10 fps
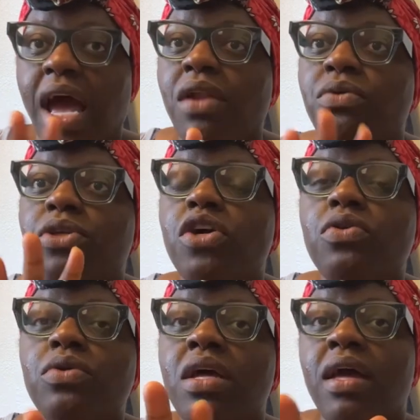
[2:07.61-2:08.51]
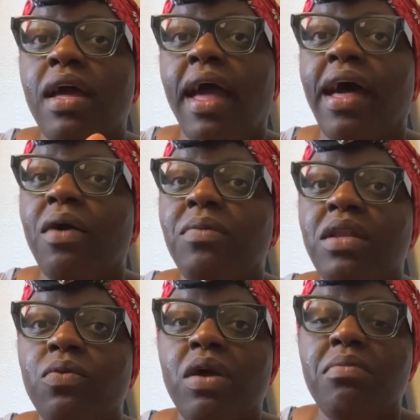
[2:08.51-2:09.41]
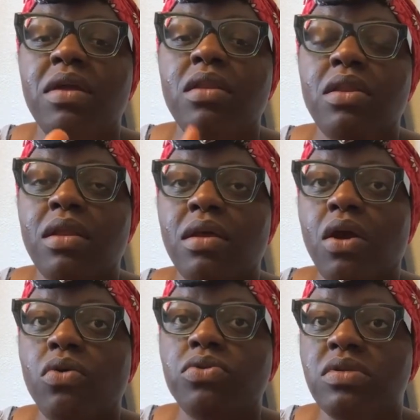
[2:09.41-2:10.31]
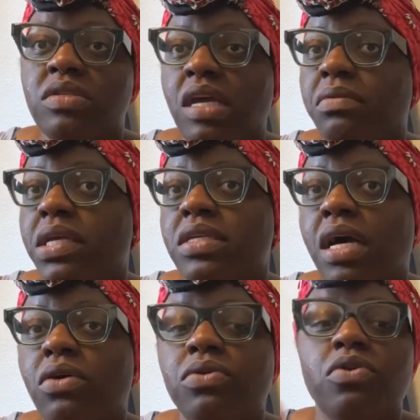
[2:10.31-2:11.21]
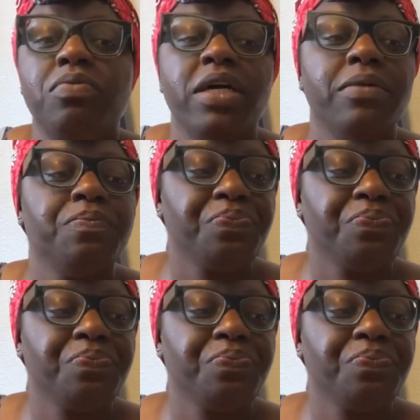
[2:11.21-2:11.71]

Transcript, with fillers: I don't know how many women go through the same things I go through, but